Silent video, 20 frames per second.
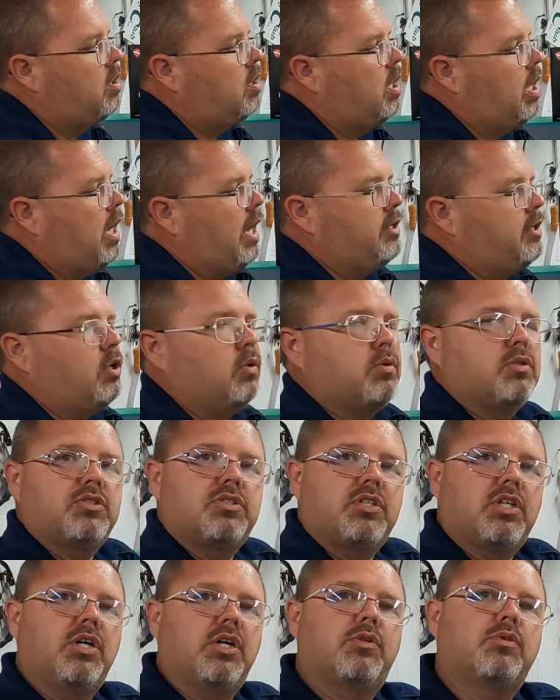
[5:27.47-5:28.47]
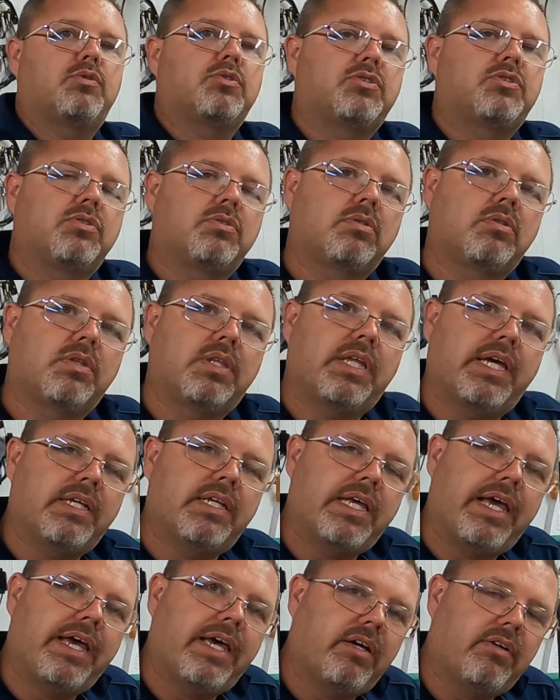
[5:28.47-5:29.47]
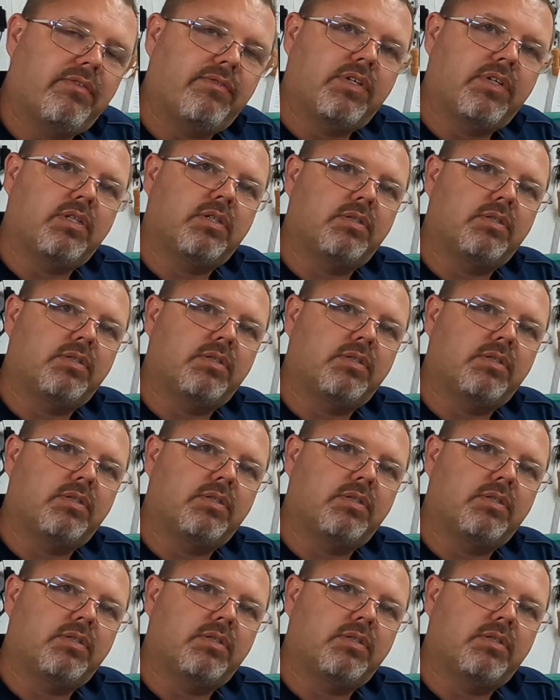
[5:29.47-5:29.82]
I know there's others that have